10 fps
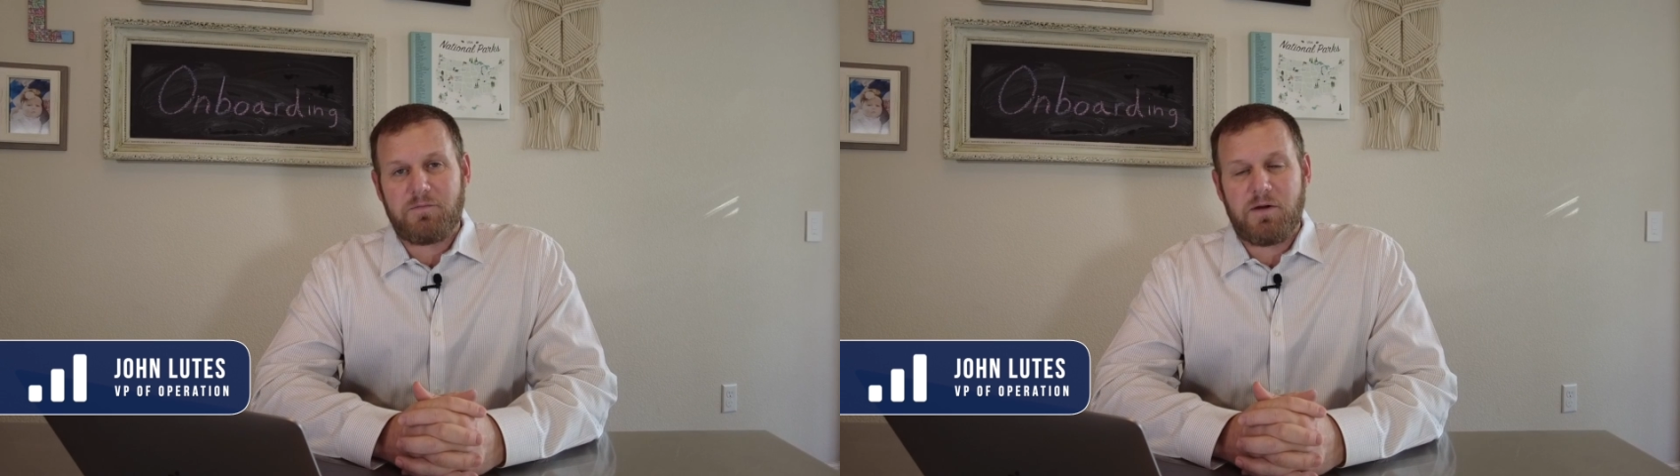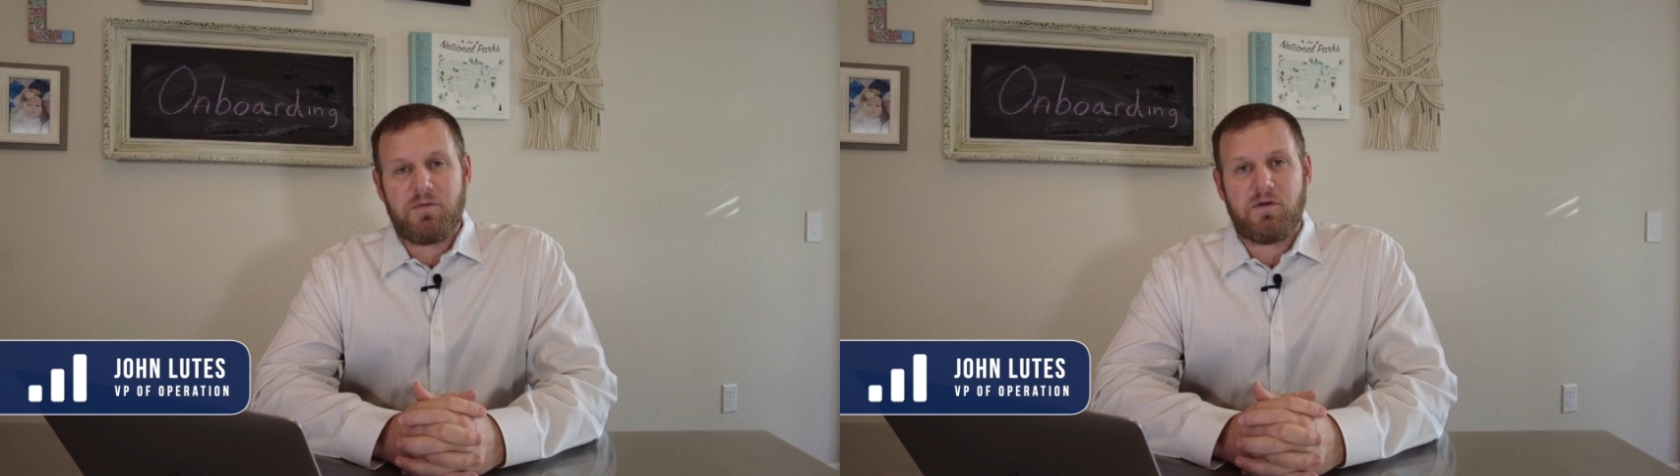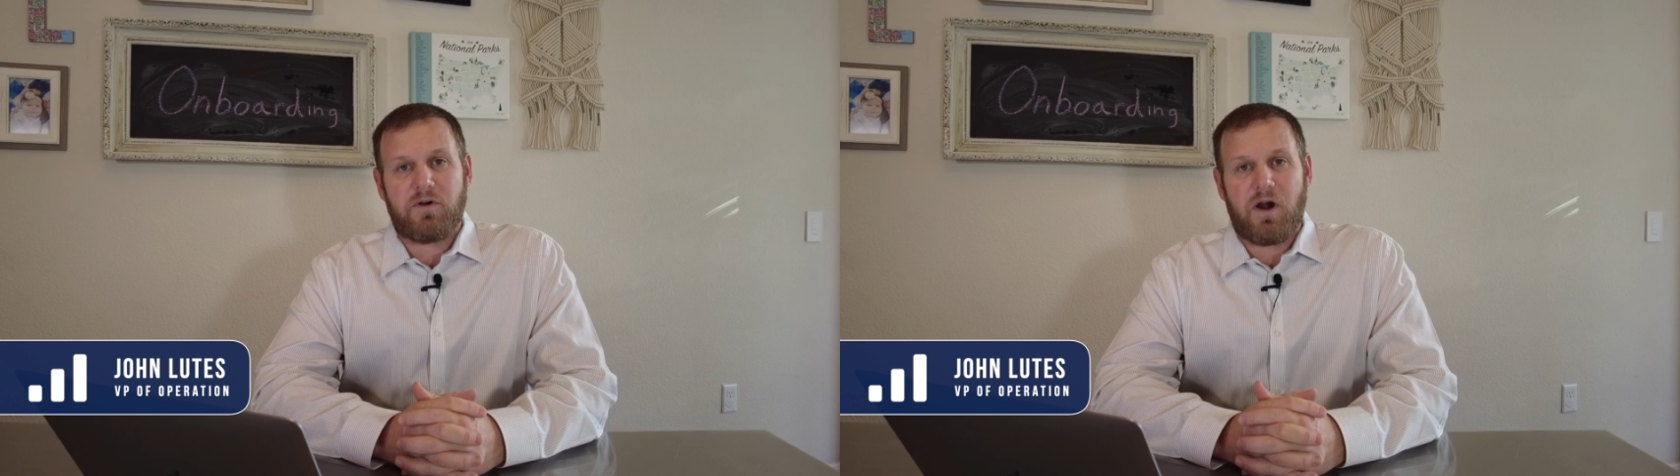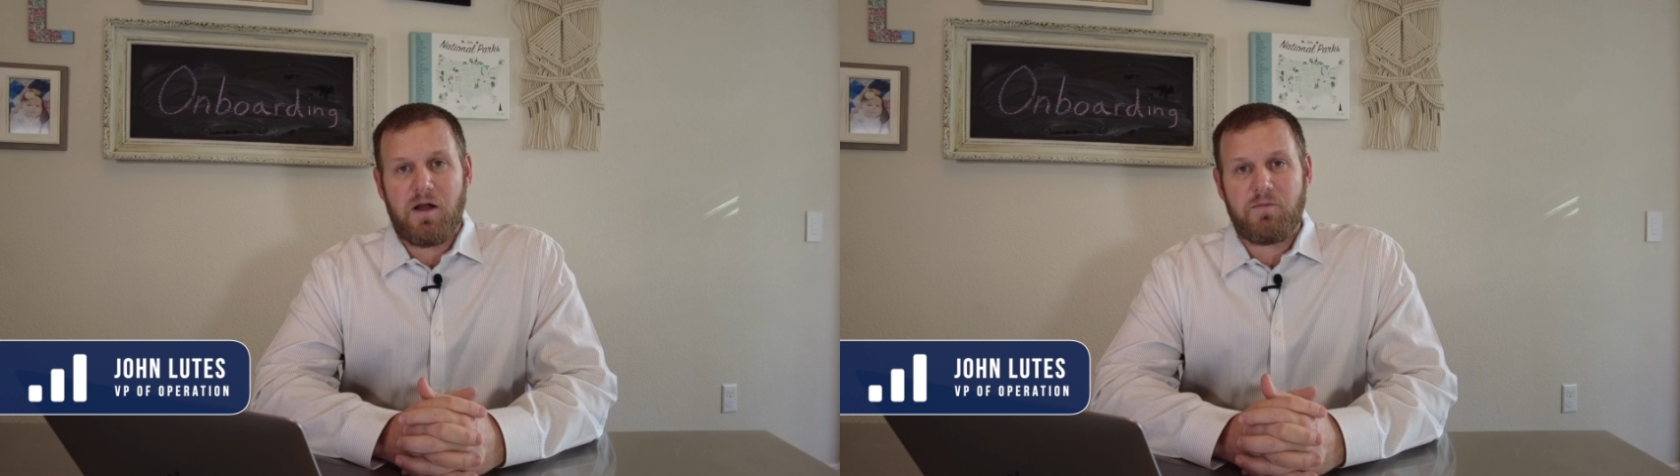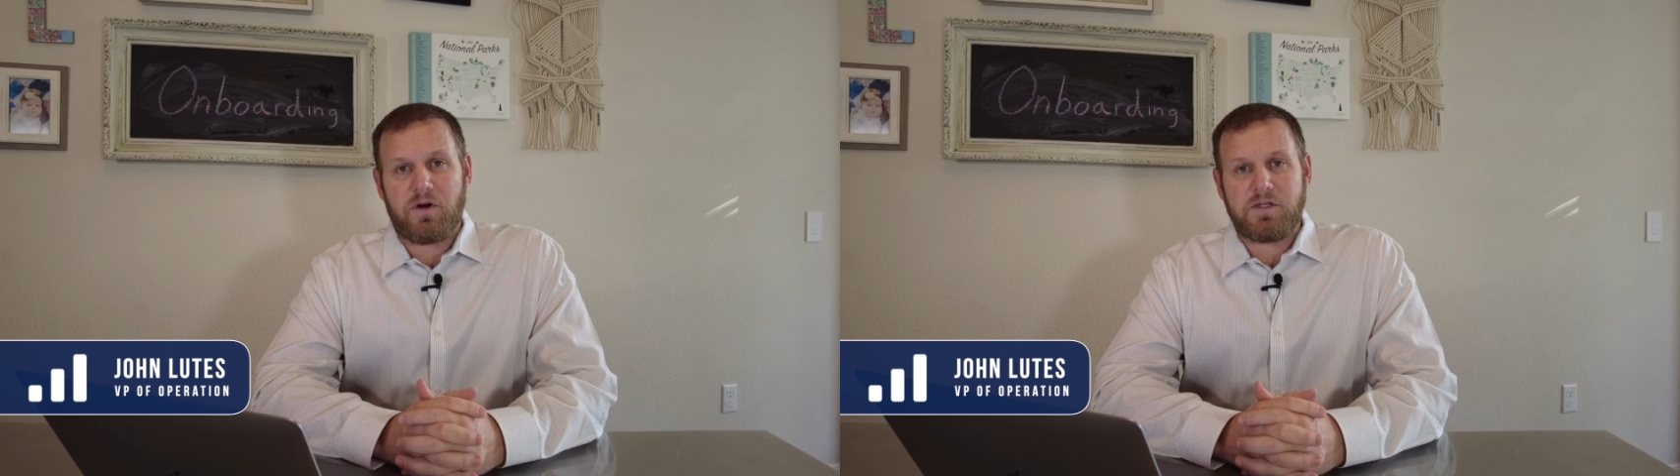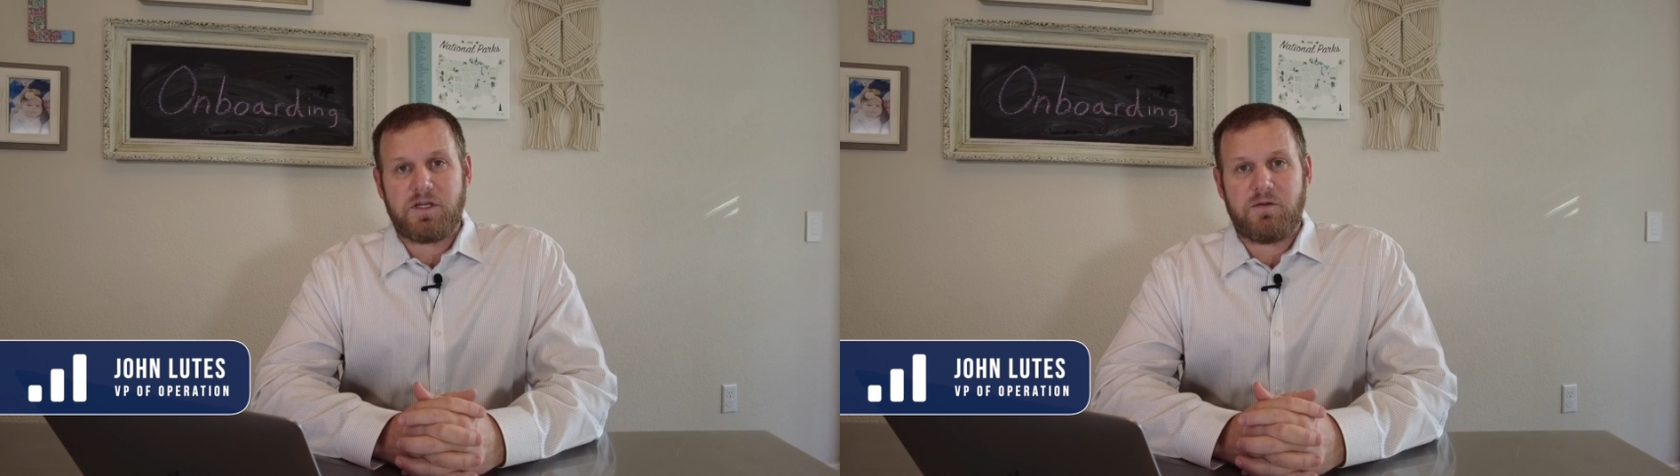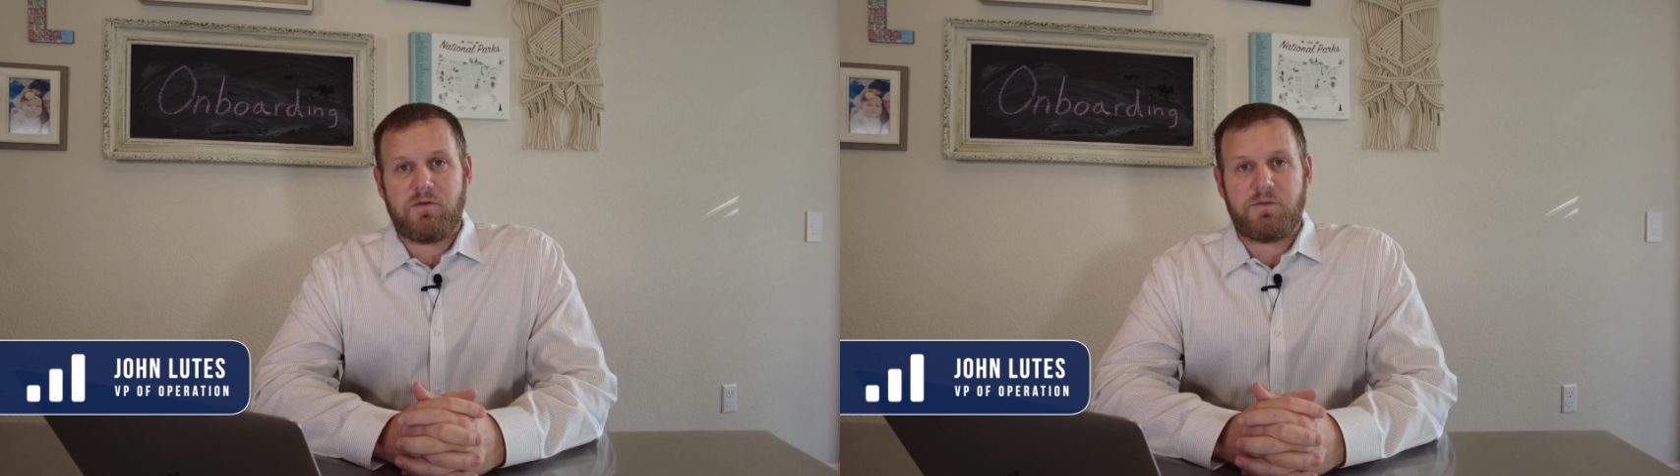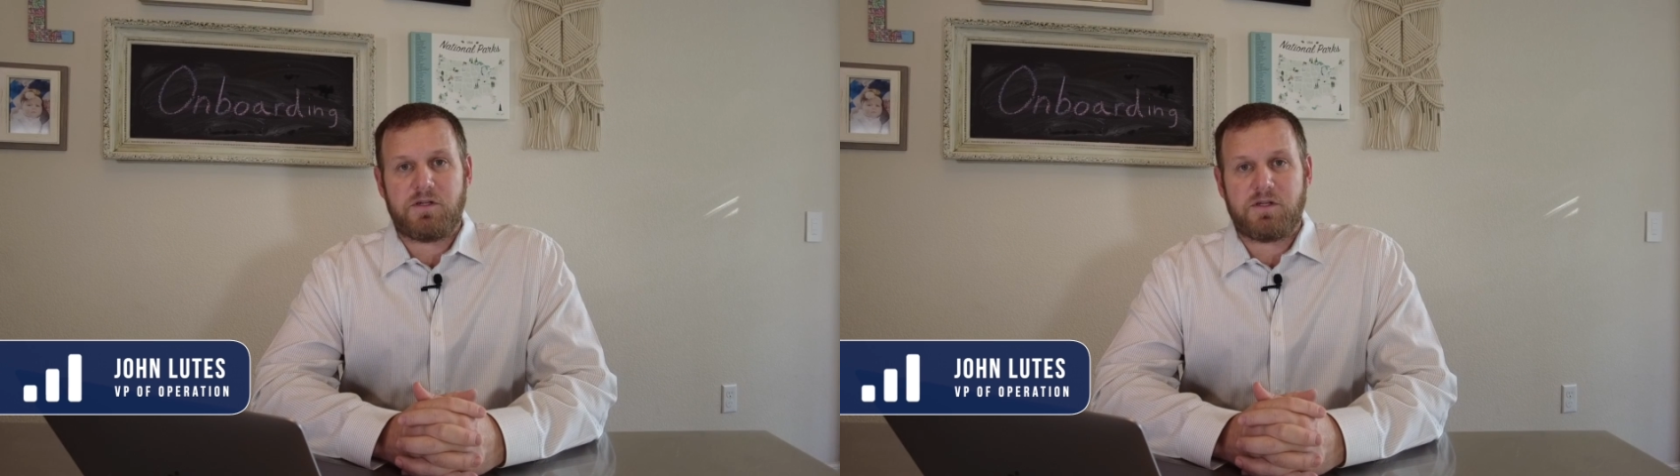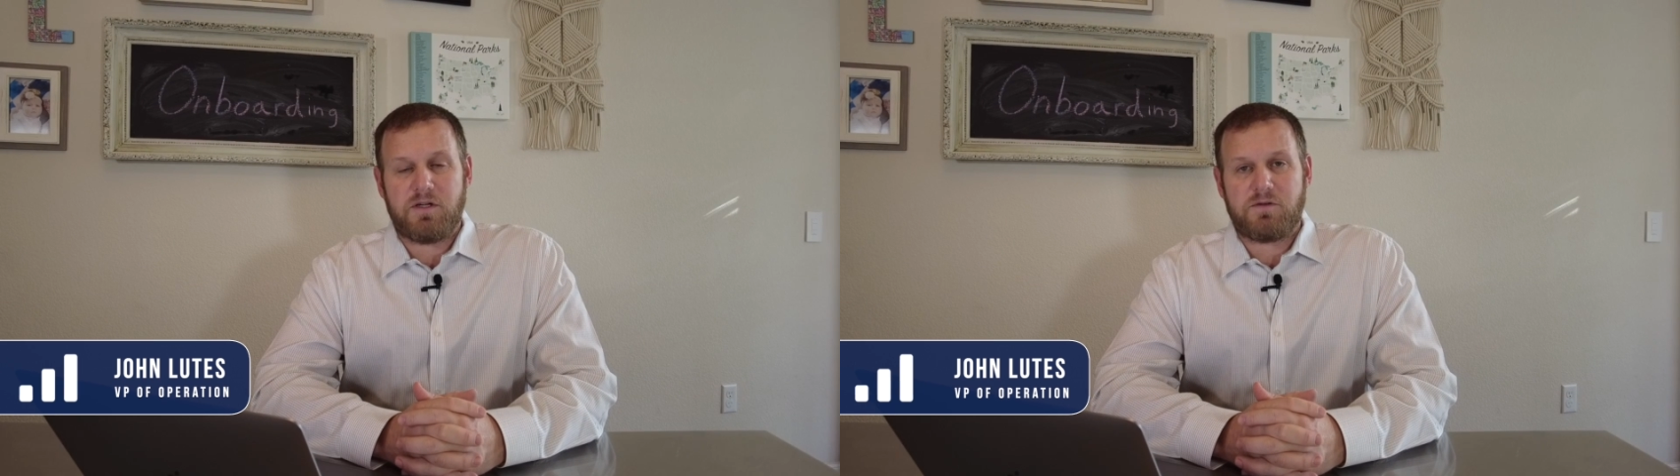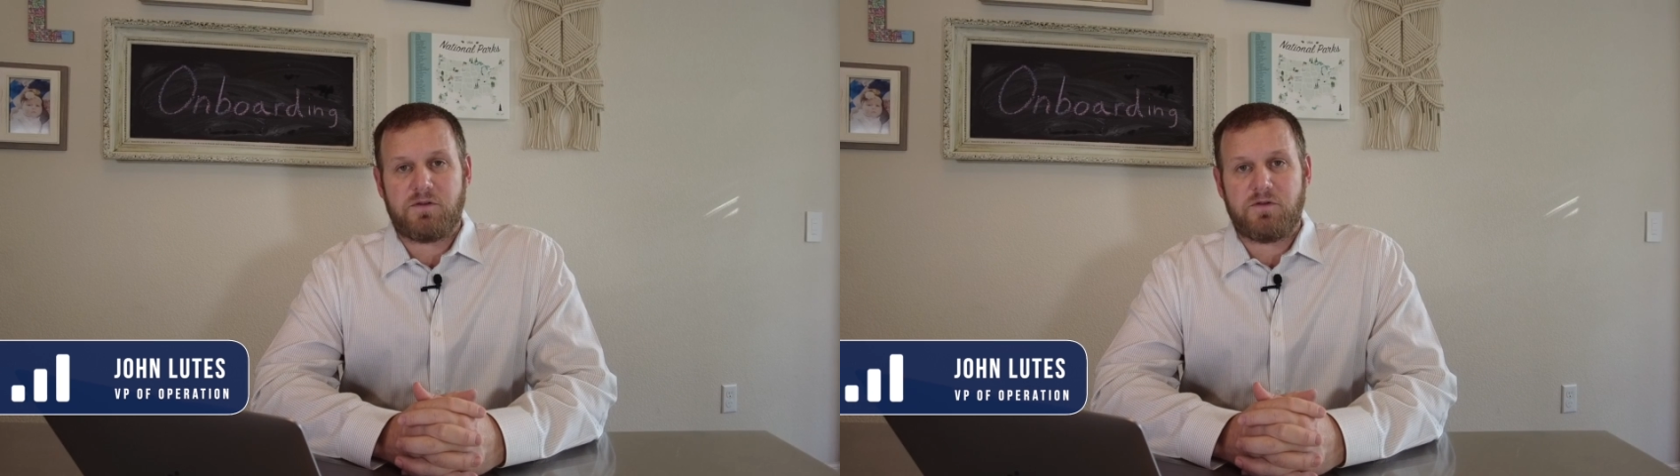a member of our onboarding team will be in
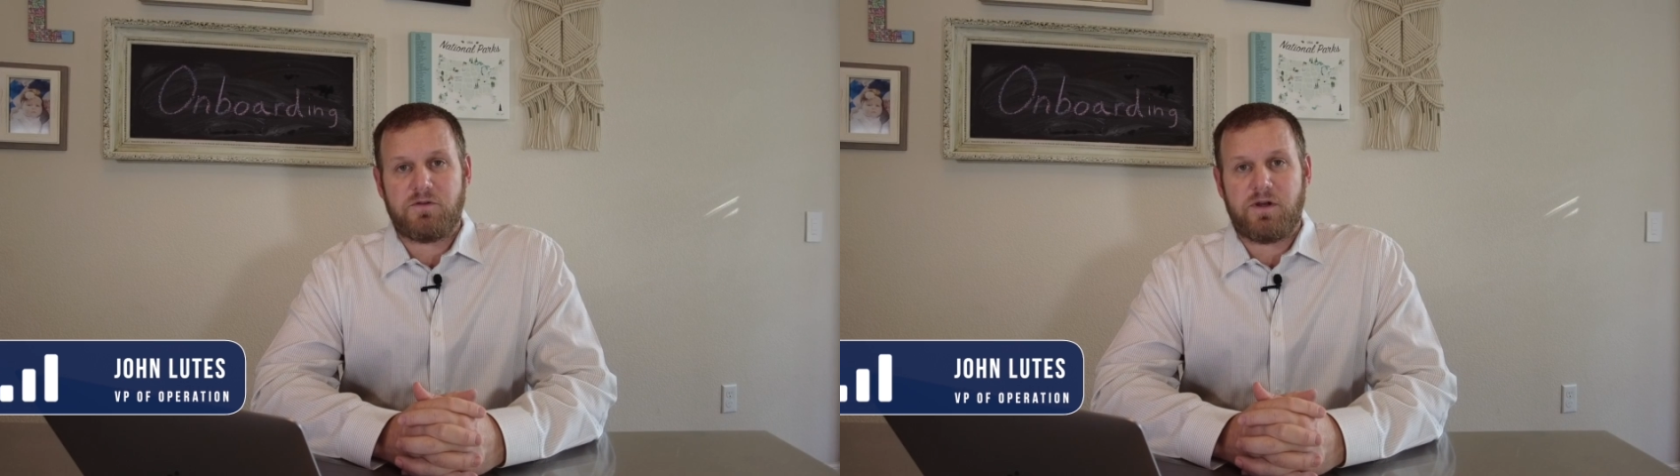touch with you